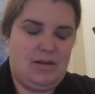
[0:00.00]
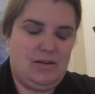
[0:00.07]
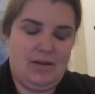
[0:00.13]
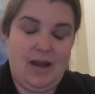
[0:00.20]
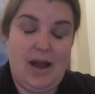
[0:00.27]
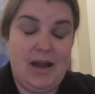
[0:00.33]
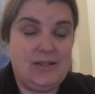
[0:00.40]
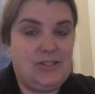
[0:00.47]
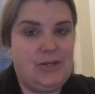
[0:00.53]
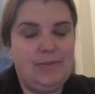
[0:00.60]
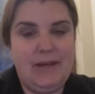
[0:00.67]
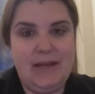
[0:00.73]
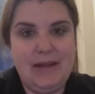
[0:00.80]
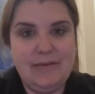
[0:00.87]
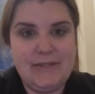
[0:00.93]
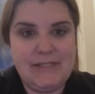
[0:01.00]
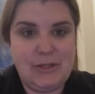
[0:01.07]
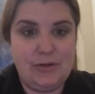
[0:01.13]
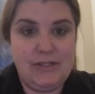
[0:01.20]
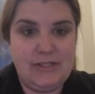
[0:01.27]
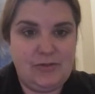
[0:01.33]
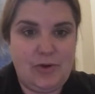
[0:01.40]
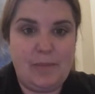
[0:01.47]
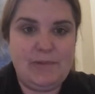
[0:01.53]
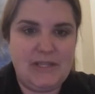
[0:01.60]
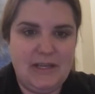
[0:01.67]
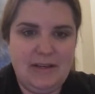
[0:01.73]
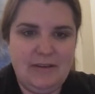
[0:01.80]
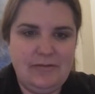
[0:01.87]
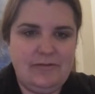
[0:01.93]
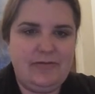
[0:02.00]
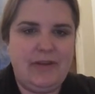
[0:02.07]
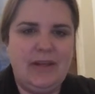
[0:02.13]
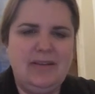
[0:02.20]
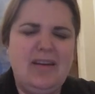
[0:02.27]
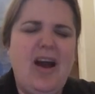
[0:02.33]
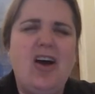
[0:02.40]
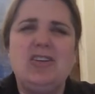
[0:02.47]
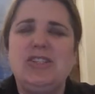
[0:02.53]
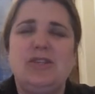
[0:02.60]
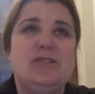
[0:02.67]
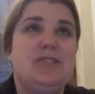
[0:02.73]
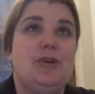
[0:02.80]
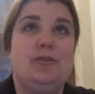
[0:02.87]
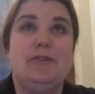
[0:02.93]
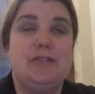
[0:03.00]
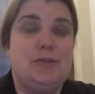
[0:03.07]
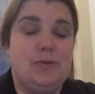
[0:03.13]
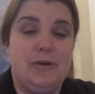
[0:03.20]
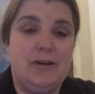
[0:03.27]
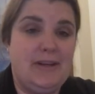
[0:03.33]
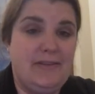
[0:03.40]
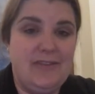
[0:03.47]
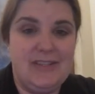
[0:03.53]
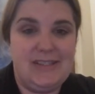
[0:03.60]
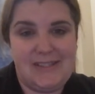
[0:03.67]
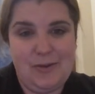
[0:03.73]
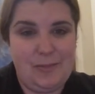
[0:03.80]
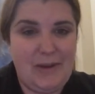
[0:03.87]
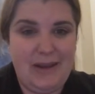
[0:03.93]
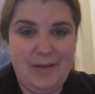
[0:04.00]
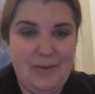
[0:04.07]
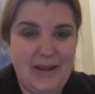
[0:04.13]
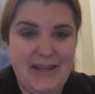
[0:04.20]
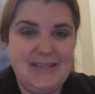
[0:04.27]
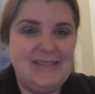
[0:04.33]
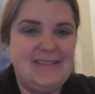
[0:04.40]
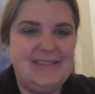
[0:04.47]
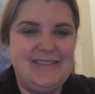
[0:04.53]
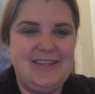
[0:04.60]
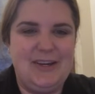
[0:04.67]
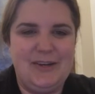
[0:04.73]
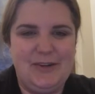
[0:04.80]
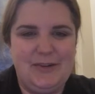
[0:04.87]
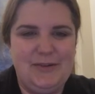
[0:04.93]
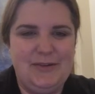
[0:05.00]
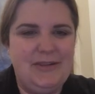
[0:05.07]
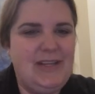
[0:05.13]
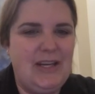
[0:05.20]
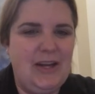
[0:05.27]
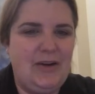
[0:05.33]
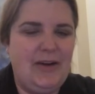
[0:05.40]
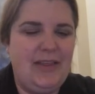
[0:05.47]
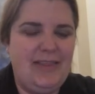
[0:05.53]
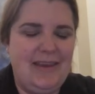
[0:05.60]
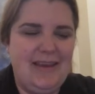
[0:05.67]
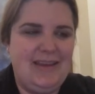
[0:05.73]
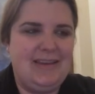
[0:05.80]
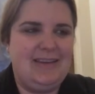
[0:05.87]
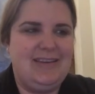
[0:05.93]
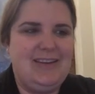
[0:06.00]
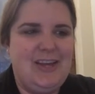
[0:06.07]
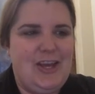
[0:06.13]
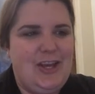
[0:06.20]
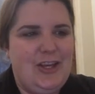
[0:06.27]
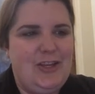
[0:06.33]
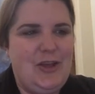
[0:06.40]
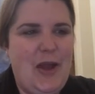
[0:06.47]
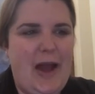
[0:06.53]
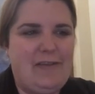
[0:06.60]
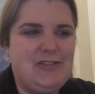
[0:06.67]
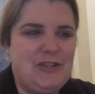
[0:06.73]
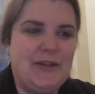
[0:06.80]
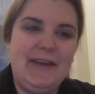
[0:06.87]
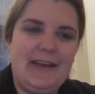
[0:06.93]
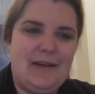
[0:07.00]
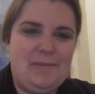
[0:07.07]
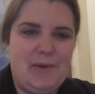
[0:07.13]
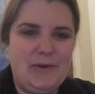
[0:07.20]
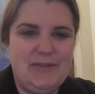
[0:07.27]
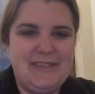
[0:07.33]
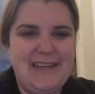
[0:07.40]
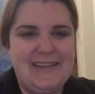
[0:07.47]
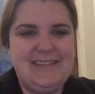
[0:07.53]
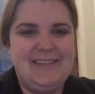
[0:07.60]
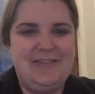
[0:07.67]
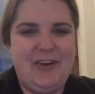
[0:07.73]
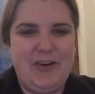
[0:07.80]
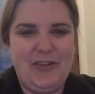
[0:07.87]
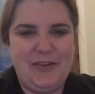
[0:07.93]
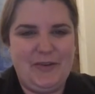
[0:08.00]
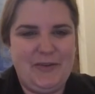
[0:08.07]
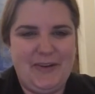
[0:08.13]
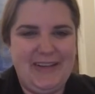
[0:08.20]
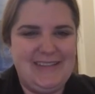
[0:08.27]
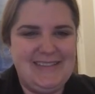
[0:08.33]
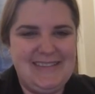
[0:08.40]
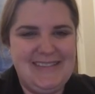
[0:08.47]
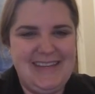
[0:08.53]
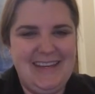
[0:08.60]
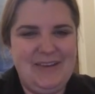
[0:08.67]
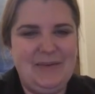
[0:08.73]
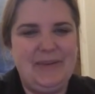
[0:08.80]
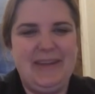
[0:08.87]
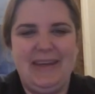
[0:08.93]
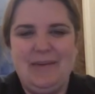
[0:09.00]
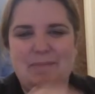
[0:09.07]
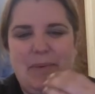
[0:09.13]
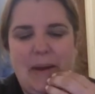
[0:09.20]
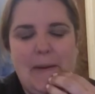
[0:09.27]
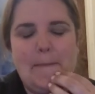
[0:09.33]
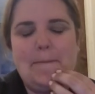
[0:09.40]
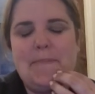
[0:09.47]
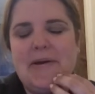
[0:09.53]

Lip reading: gosh, I mean, it was so disruptive and also so restorative in so many ways. So, I think you have to look at both sides of all the coins equally. But